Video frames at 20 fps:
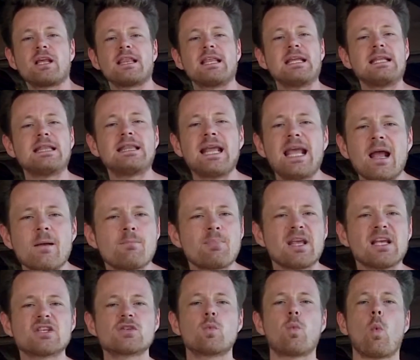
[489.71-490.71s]
The dip
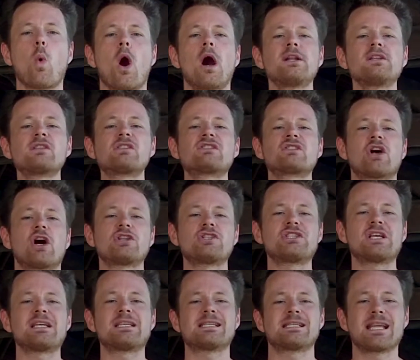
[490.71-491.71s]
is one
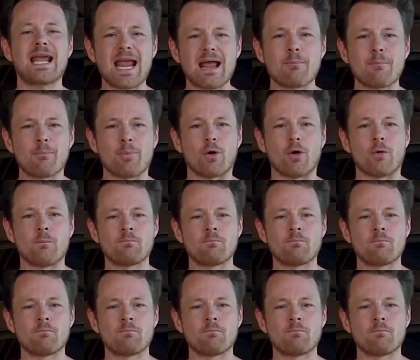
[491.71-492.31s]
such example.